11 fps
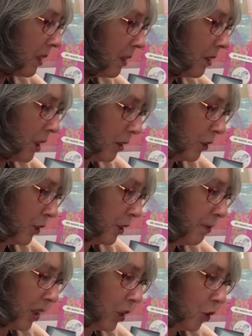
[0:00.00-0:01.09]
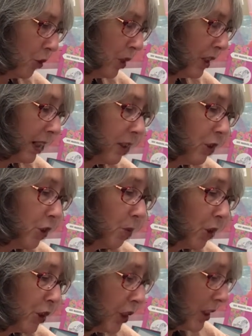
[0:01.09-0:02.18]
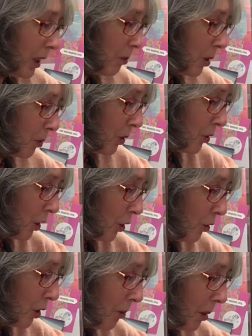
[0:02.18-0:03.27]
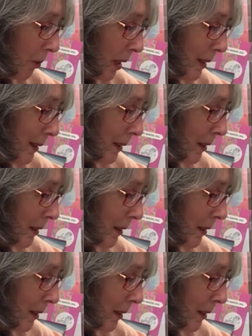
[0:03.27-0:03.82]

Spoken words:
But I'll just make sure. You can use washi tape as well to hold them in place.